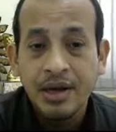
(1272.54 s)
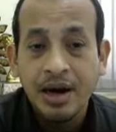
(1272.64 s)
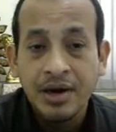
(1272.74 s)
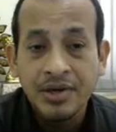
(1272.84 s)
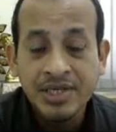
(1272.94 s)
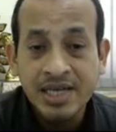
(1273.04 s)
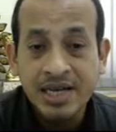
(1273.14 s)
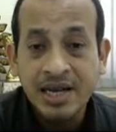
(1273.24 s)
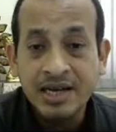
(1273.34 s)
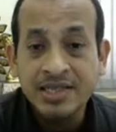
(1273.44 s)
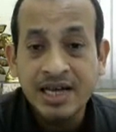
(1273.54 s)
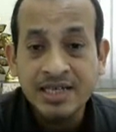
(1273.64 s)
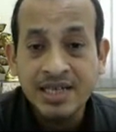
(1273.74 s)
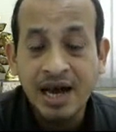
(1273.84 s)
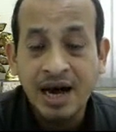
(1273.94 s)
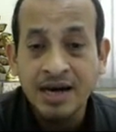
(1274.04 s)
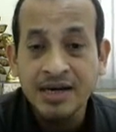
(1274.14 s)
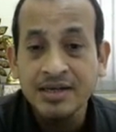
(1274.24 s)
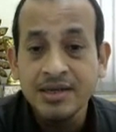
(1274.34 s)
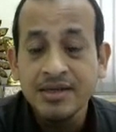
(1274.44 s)
Reseller just
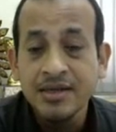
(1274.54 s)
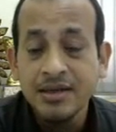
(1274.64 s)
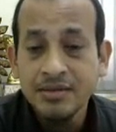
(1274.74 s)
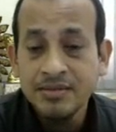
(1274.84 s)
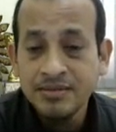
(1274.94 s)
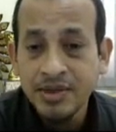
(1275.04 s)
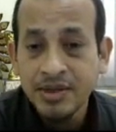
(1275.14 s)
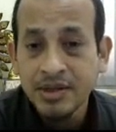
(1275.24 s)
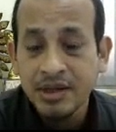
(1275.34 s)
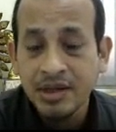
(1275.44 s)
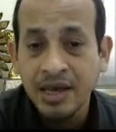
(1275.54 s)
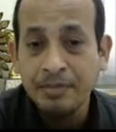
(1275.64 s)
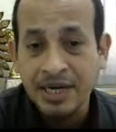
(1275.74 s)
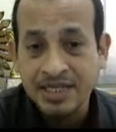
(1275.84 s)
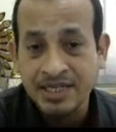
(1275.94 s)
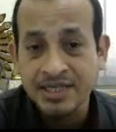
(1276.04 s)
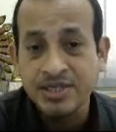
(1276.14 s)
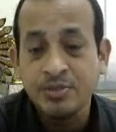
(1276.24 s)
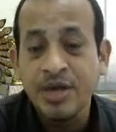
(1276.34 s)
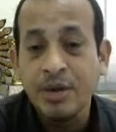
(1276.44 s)
earn a
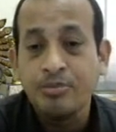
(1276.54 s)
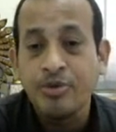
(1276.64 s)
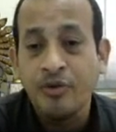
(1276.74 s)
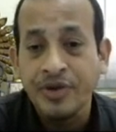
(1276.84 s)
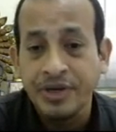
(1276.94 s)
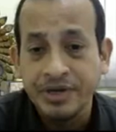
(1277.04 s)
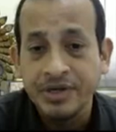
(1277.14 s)
percentage of the profit